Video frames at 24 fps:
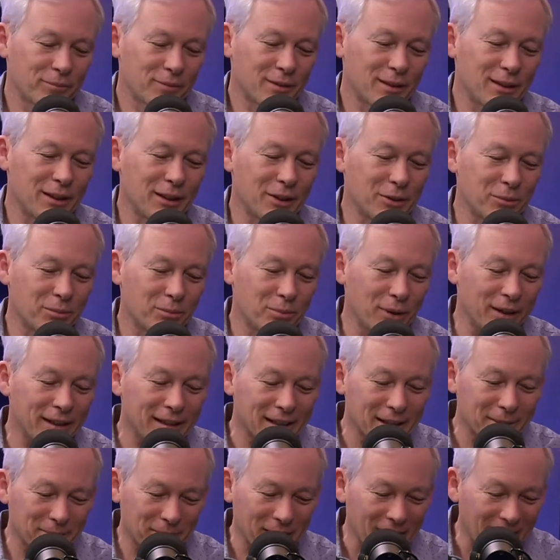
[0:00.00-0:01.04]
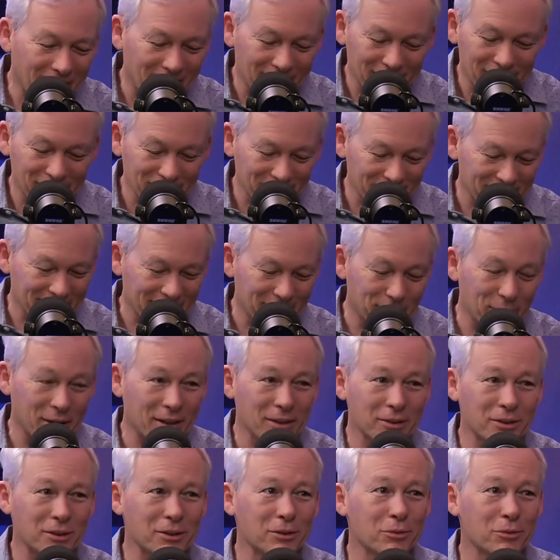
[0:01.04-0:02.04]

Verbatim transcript: you know bringing up conflict because mm.